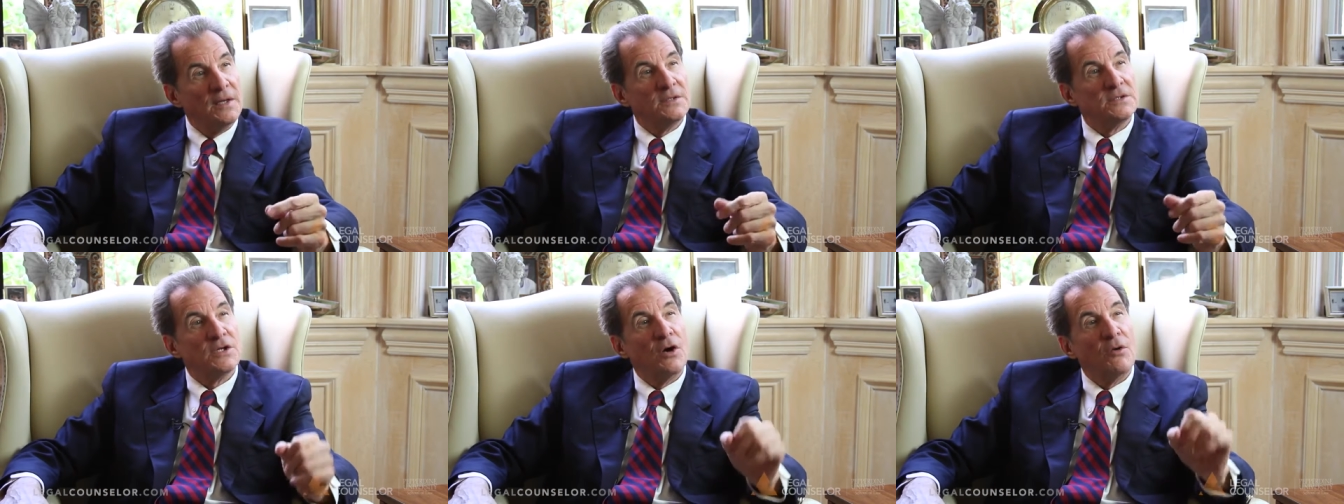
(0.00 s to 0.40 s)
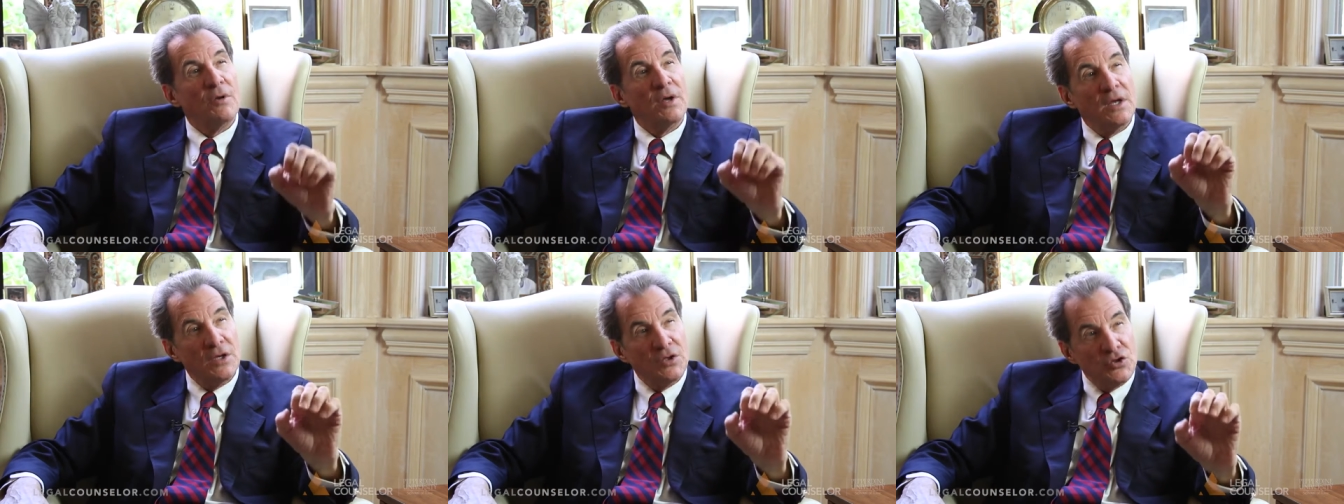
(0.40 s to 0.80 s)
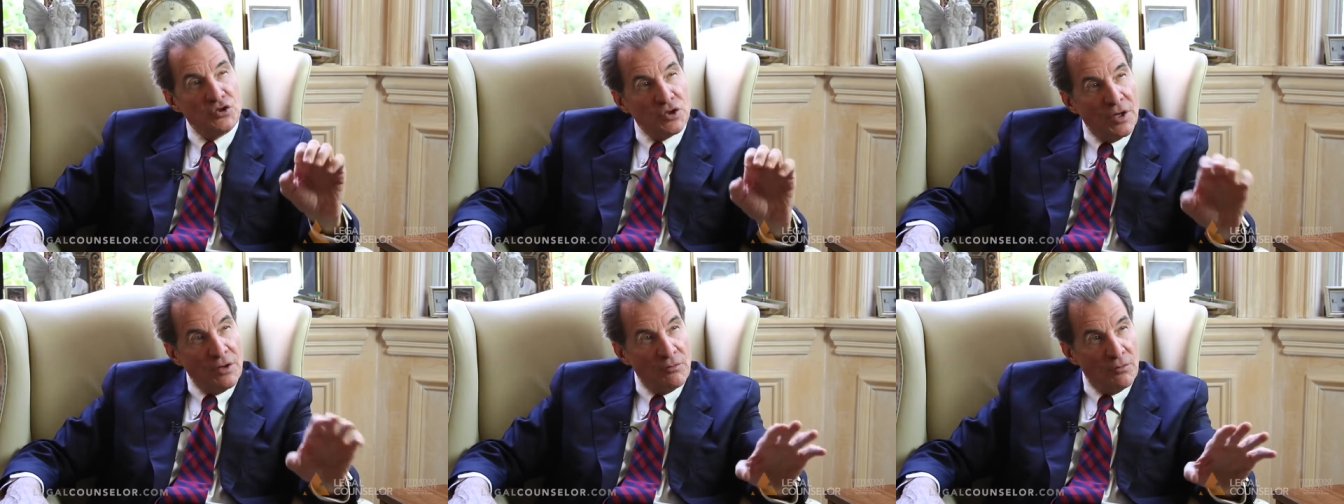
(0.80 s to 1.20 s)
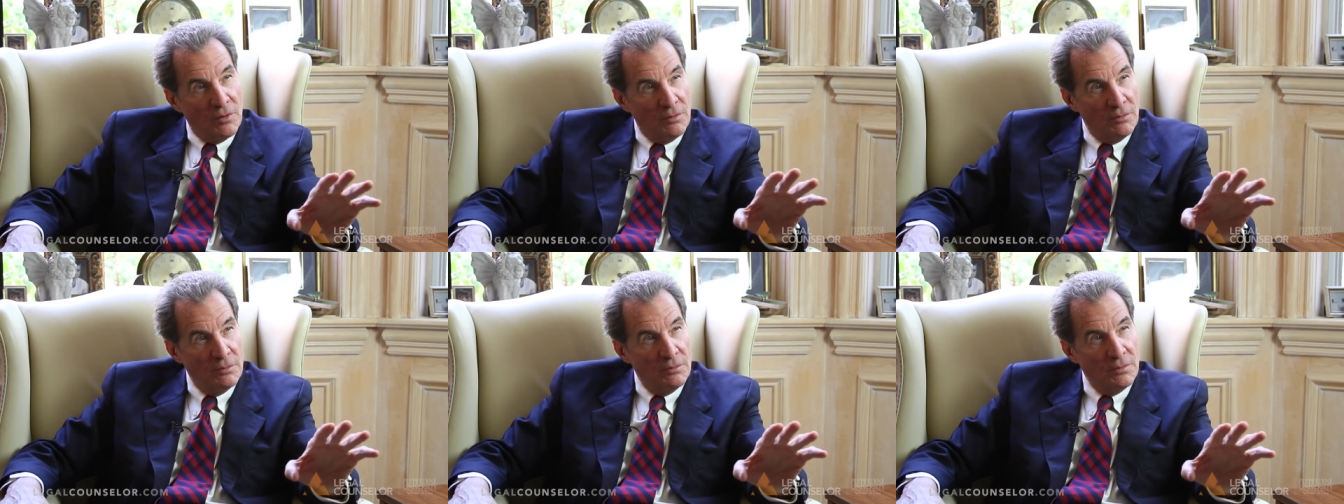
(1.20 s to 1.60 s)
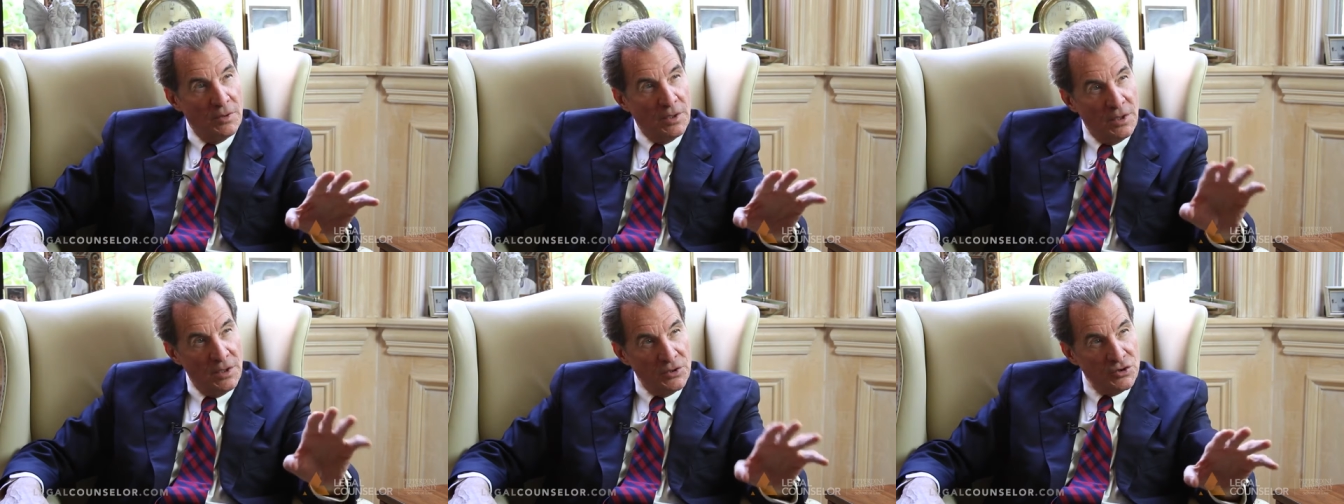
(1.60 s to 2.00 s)
So in general,
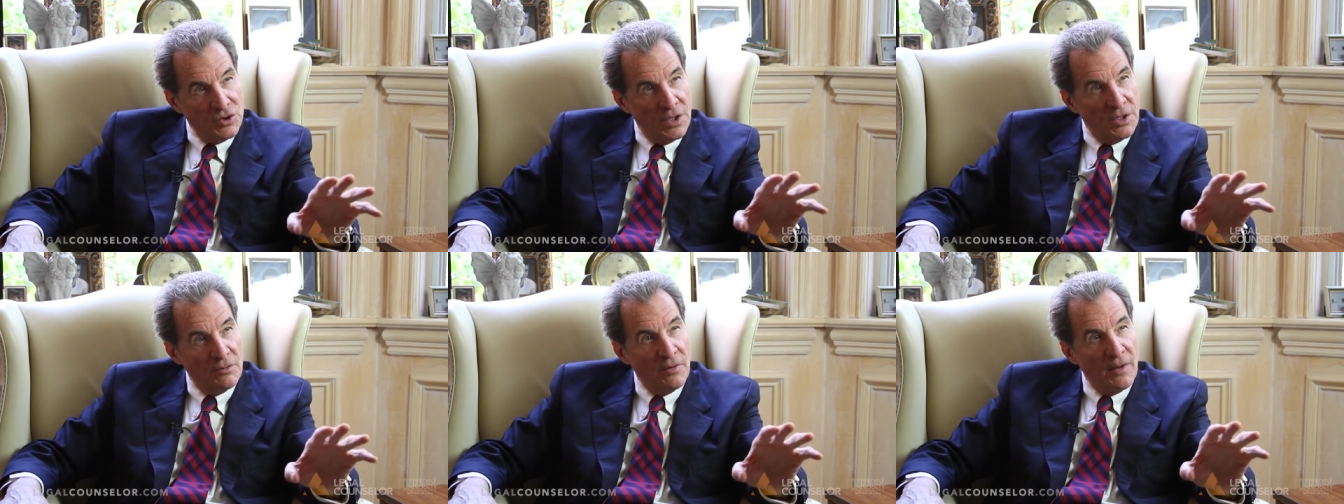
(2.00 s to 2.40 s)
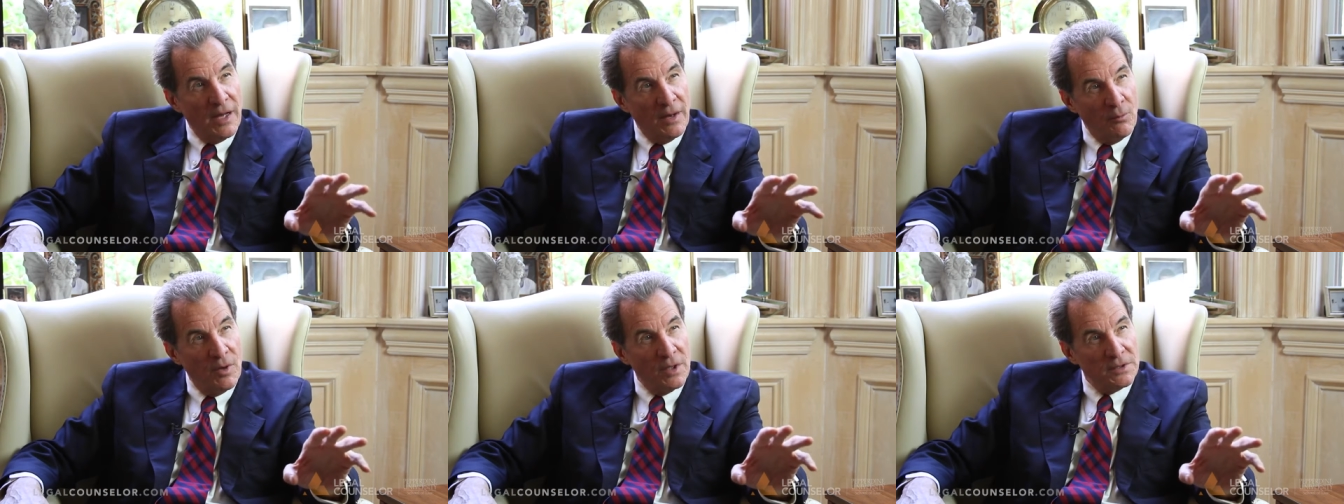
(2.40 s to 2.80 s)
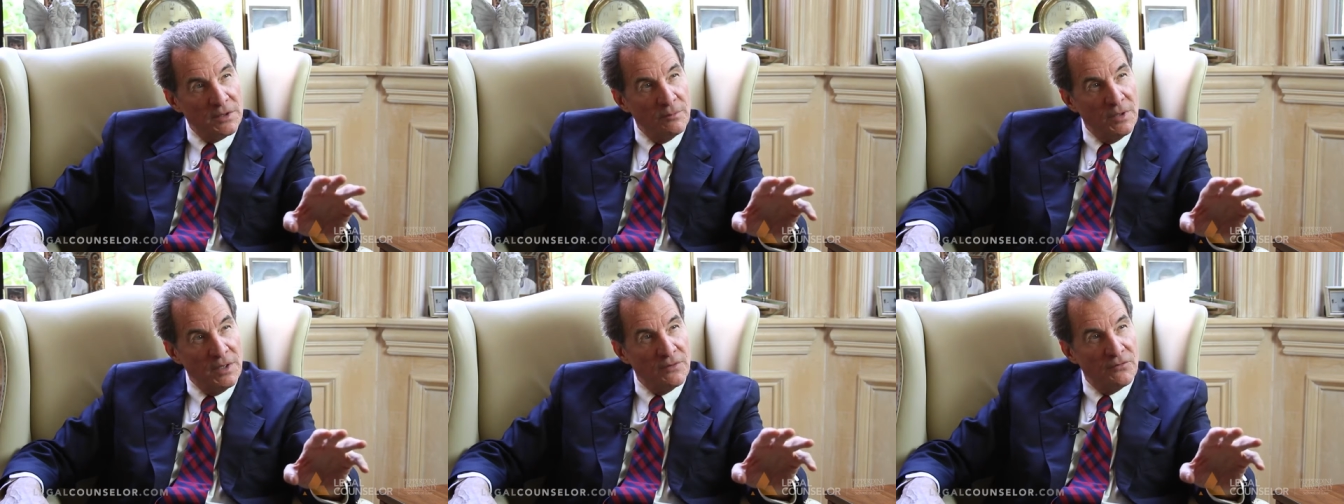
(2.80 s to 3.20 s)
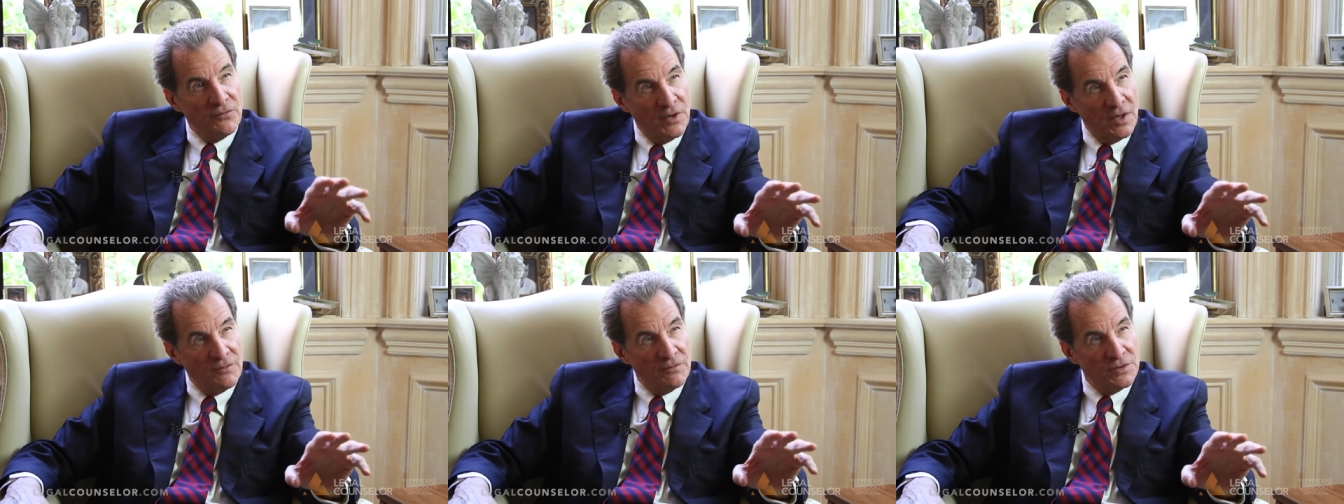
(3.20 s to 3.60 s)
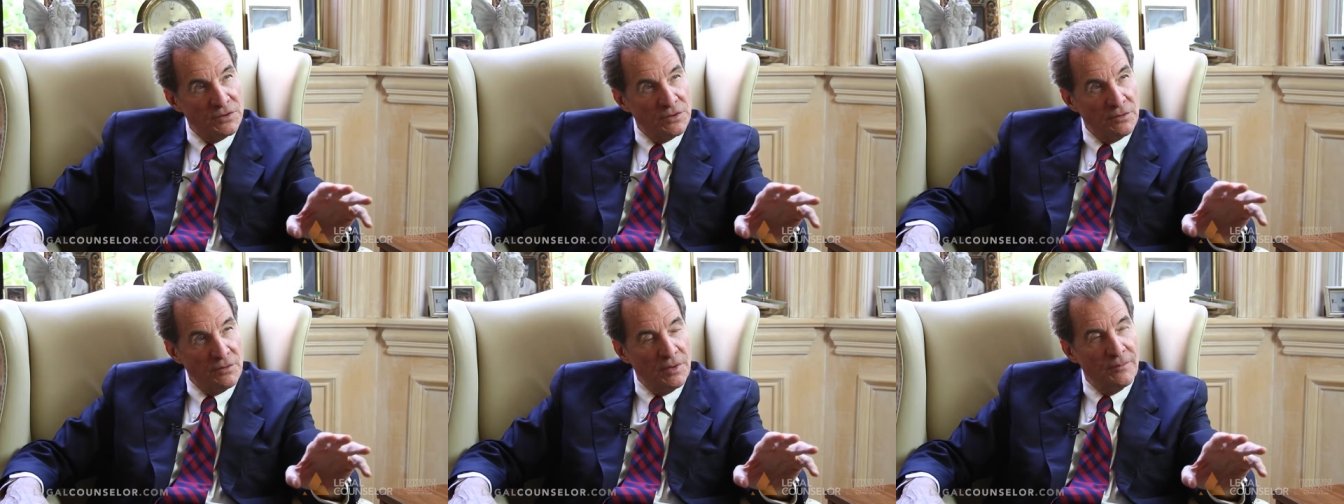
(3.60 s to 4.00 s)
I want to be in front of a
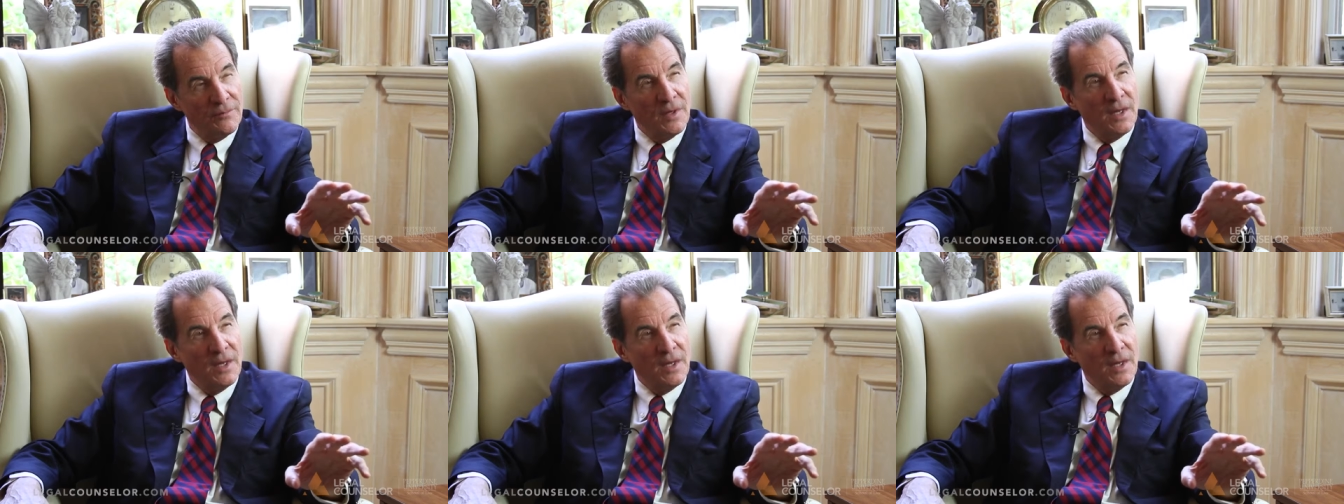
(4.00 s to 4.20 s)
jury.